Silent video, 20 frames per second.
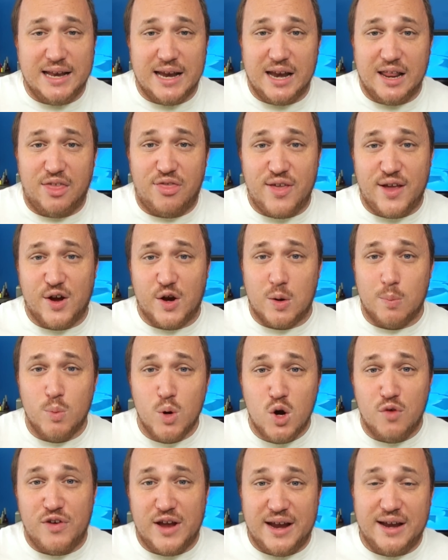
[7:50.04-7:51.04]
anything or
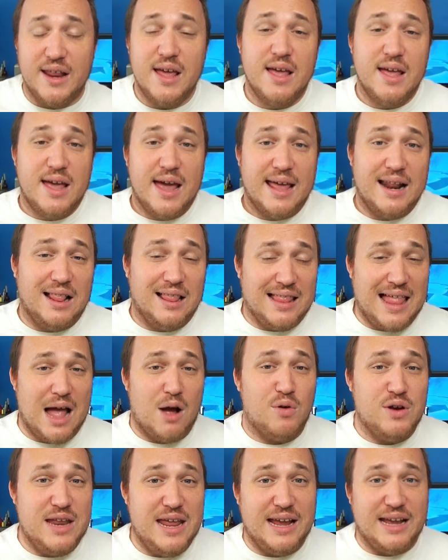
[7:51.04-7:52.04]
moving and
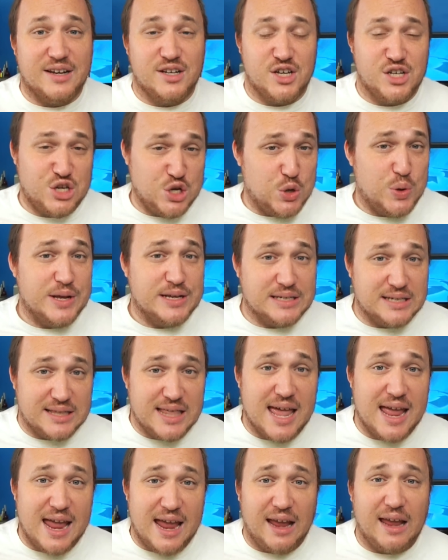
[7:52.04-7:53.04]
allow Negan to to do his
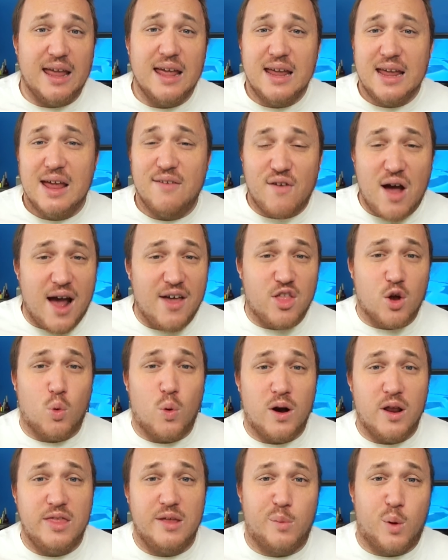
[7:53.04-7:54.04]
thing. If either
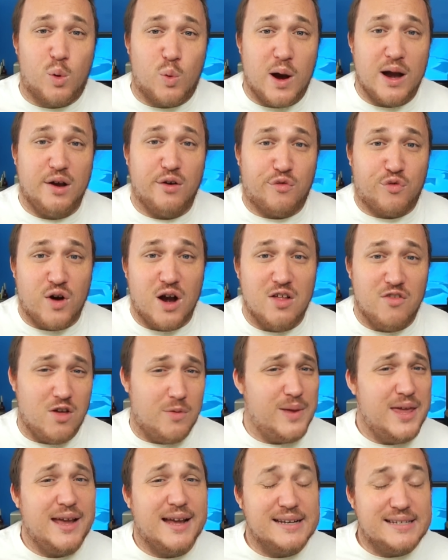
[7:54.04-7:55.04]
one of them were right in front of
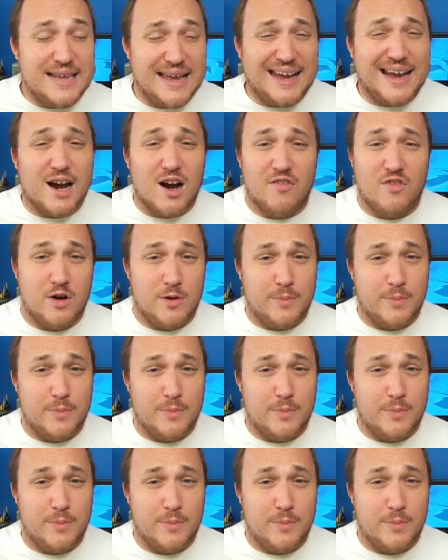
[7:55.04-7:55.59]
him, he could take care of it